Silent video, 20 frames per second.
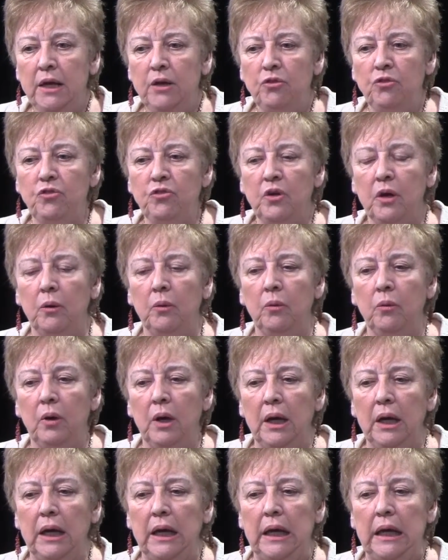So
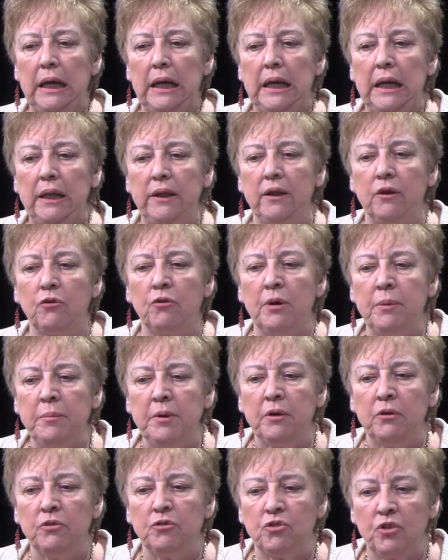the
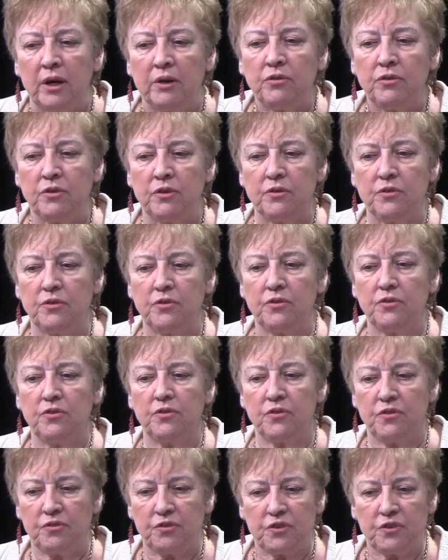criminal justice